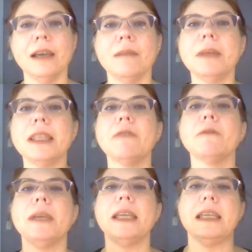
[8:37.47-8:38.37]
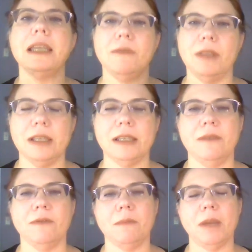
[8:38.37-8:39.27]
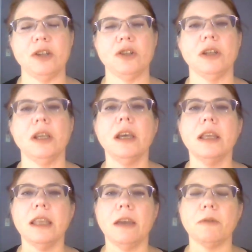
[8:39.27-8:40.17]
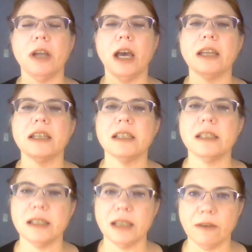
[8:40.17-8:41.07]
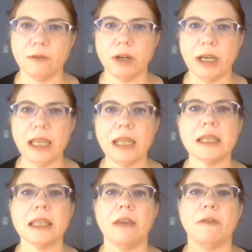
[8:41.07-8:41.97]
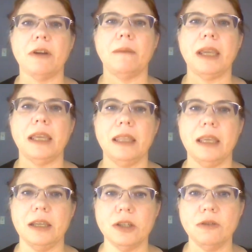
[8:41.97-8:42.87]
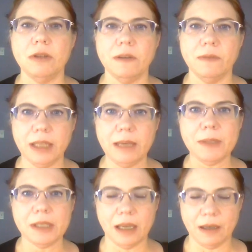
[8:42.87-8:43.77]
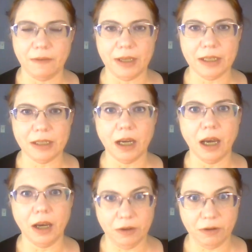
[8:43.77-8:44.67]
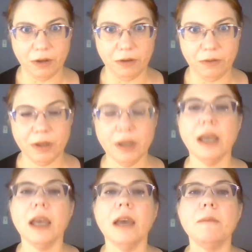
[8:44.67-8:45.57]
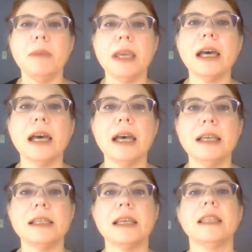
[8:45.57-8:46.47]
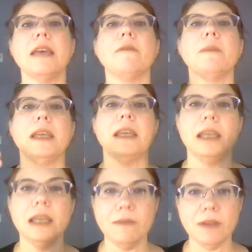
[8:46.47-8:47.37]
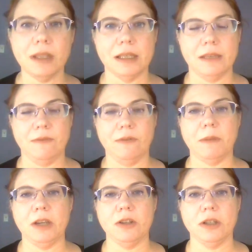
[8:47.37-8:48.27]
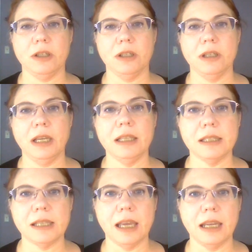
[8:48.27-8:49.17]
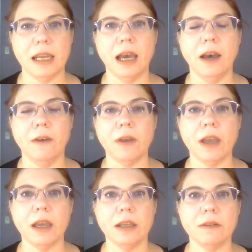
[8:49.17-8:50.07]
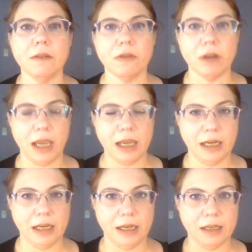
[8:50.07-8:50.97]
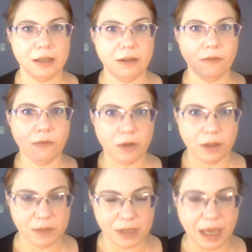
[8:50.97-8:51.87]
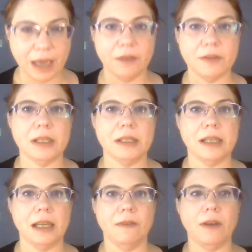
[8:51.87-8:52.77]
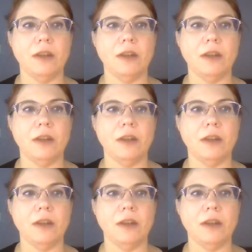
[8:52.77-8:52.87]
but they were being given this information. They were not discovering it. They were not making the intuitive leaps of it on their own. Because they were being given this information instead of creating it for themselves, instead of